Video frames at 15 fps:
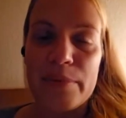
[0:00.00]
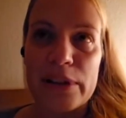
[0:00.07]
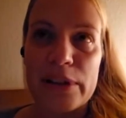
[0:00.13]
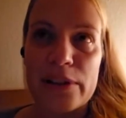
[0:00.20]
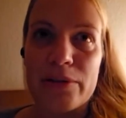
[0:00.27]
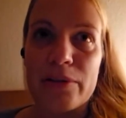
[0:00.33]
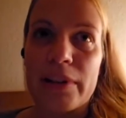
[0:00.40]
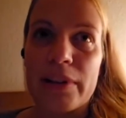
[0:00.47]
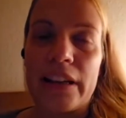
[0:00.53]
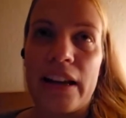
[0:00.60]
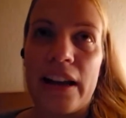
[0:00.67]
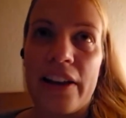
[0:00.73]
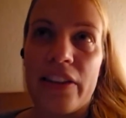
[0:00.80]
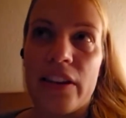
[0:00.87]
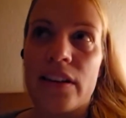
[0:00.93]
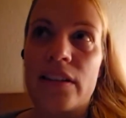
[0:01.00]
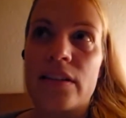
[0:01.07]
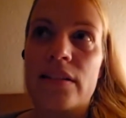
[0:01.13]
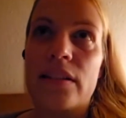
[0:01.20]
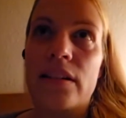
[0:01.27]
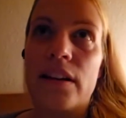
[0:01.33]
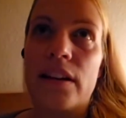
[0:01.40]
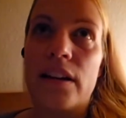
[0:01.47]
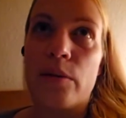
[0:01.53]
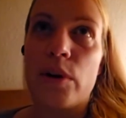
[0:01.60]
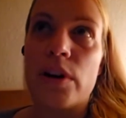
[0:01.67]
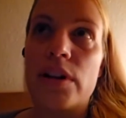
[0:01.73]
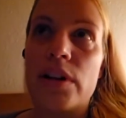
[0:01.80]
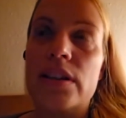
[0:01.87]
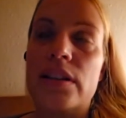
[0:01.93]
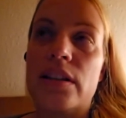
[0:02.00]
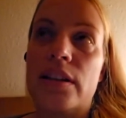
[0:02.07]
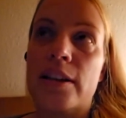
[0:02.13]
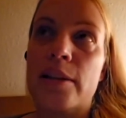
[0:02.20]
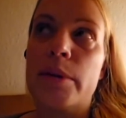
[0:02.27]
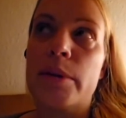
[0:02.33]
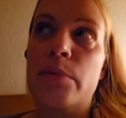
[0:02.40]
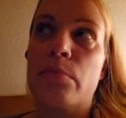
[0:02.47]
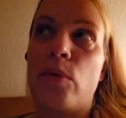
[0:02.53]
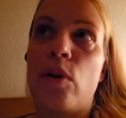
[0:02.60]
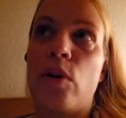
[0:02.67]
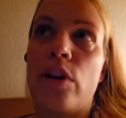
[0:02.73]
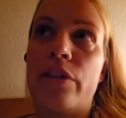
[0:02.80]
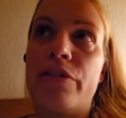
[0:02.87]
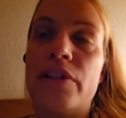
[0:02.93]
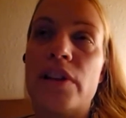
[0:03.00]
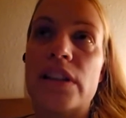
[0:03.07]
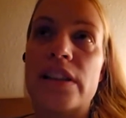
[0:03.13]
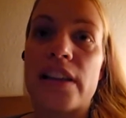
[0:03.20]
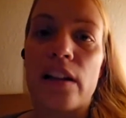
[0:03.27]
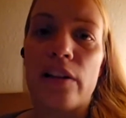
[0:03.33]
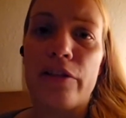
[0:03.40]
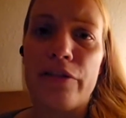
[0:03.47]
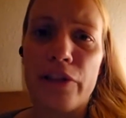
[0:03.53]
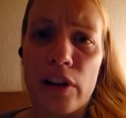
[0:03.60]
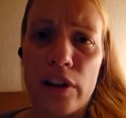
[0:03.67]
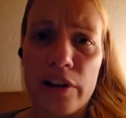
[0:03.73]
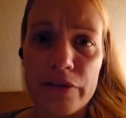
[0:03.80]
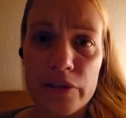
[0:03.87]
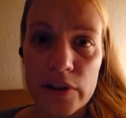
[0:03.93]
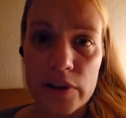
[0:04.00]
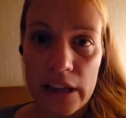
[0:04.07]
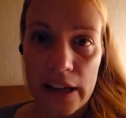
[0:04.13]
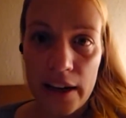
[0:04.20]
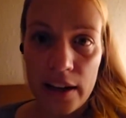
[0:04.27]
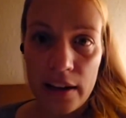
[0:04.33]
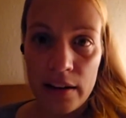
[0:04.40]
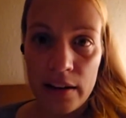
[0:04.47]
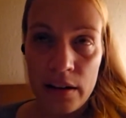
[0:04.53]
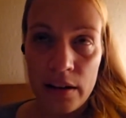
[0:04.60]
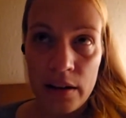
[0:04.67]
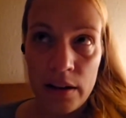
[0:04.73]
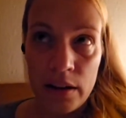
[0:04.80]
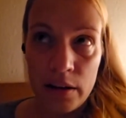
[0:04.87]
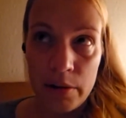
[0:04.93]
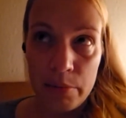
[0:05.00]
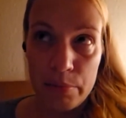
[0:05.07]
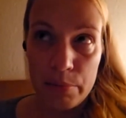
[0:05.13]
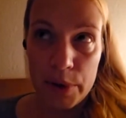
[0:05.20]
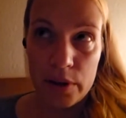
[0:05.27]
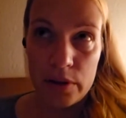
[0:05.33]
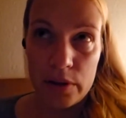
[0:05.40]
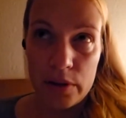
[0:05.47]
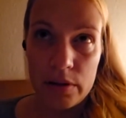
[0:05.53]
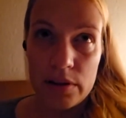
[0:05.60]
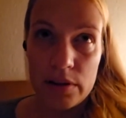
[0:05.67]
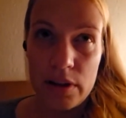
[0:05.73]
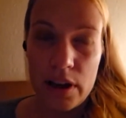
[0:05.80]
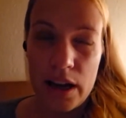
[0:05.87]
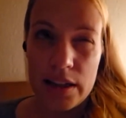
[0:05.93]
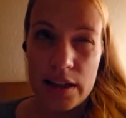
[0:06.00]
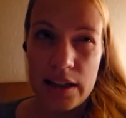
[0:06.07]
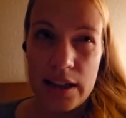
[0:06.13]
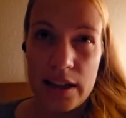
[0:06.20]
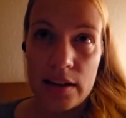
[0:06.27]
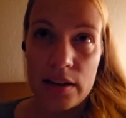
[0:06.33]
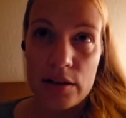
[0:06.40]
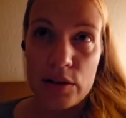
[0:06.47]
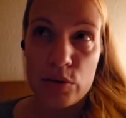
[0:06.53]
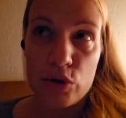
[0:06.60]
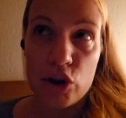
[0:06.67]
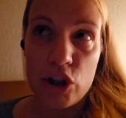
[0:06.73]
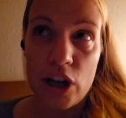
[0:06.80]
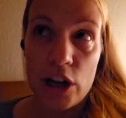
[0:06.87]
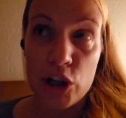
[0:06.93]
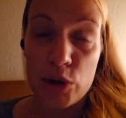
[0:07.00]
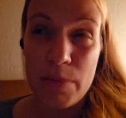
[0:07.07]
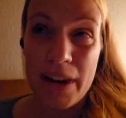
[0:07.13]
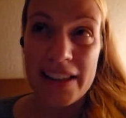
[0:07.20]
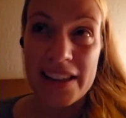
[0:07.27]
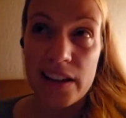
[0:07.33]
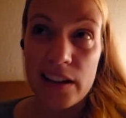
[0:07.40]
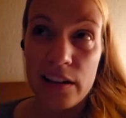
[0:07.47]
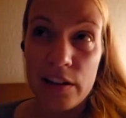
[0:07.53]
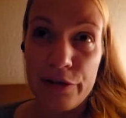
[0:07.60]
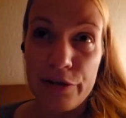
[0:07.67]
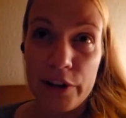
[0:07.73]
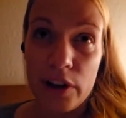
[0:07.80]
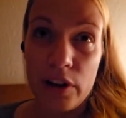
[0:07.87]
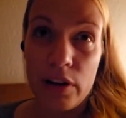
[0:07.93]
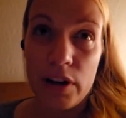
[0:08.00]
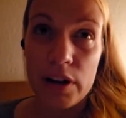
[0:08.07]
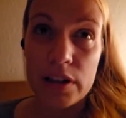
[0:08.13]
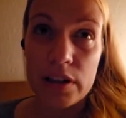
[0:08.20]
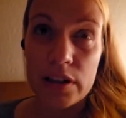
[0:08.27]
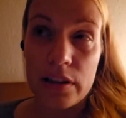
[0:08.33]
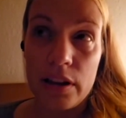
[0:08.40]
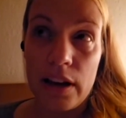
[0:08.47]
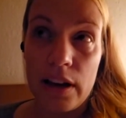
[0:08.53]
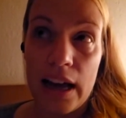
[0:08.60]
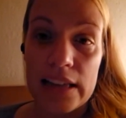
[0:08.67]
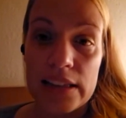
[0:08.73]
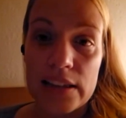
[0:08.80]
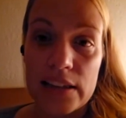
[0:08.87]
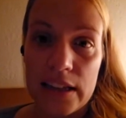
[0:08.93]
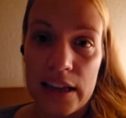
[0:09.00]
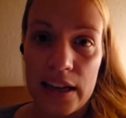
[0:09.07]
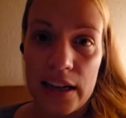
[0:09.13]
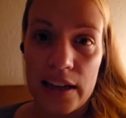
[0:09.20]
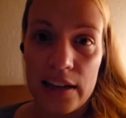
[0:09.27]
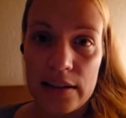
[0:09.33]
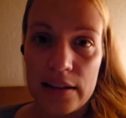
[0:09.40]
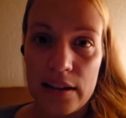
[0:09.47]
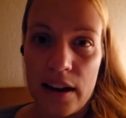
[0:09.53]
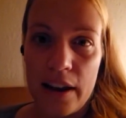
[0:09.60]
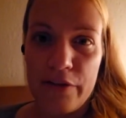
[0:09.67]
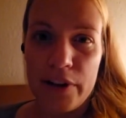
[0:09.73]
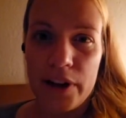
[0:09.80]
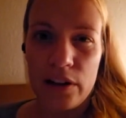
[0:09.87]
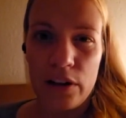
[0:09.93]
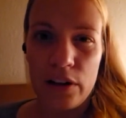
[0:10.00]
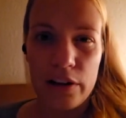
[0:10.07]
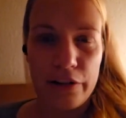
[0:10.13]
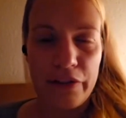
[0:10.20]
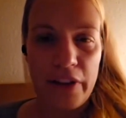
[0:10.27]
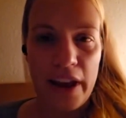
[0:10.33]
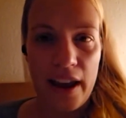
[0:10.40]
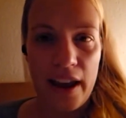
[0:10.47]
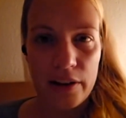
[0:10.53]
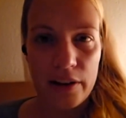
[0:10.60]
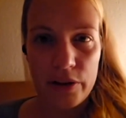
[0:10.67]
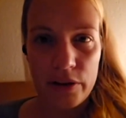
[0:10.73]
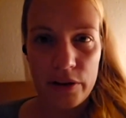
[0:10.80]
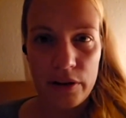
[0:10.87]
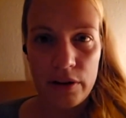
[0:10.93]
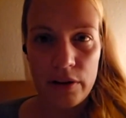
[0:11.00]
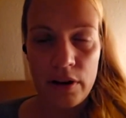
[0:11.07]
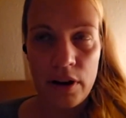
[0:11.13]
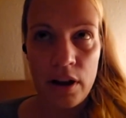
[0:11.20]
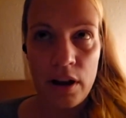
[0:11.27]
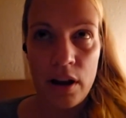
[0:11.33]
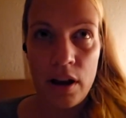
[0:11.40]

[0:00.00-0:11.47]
absolutely. I think it was a little bit more of self-love today. Because I tended to judge myself a lot in the last days, and I felt a lot of anger